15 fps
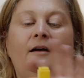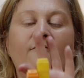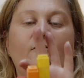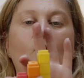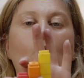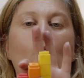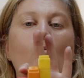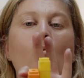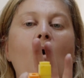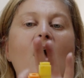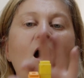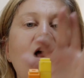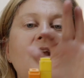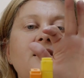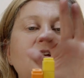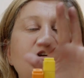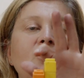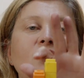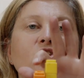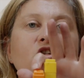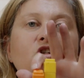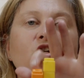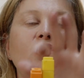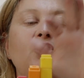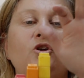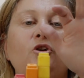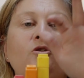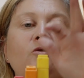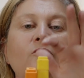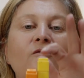I've got 1,
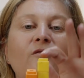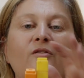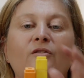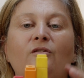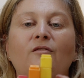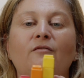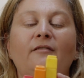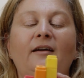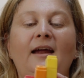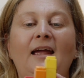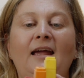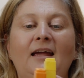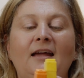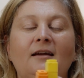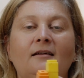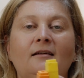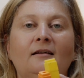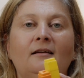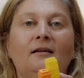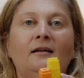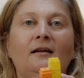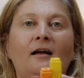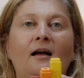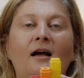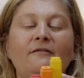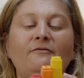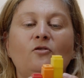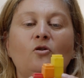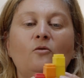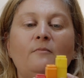2, 3.
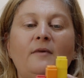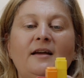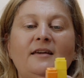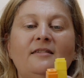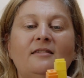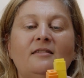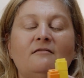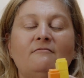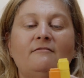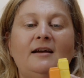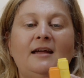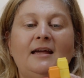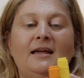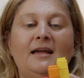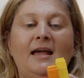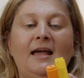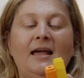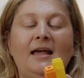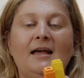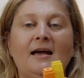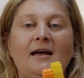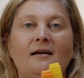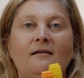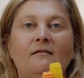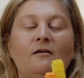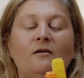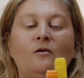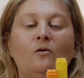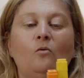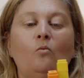I've got my 3 here.
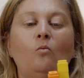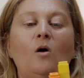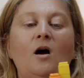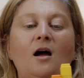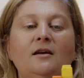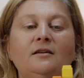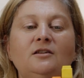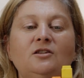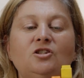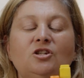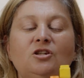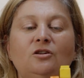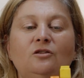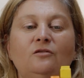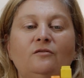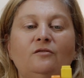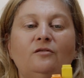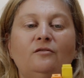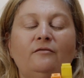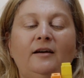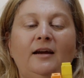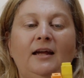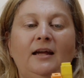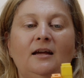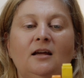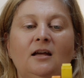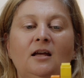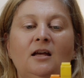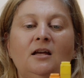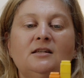1, 2, 3.
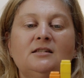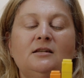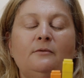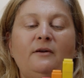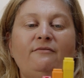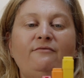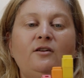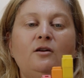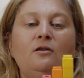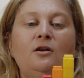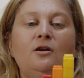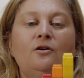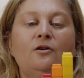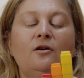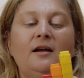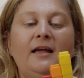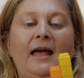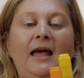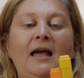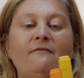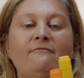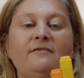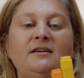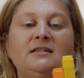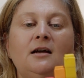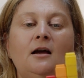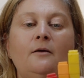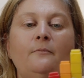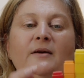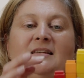So if you look, every
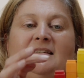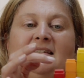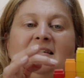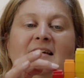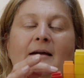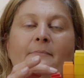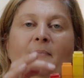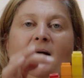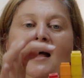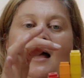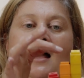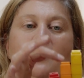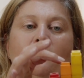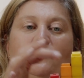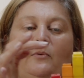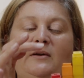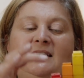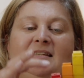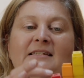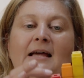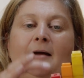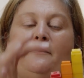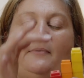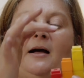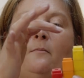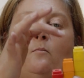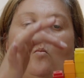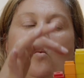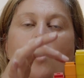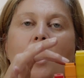time we step up
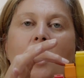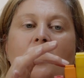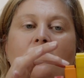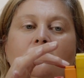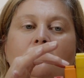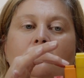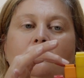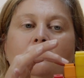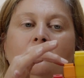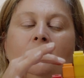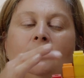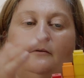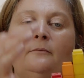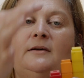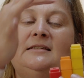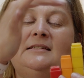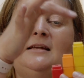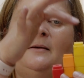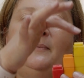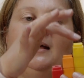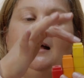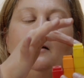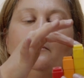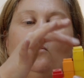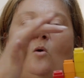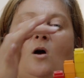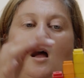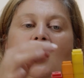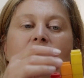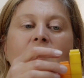1. We're stepping up
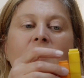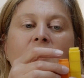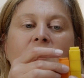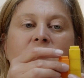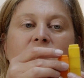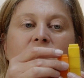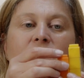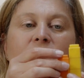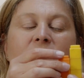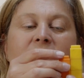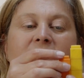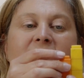1. So you can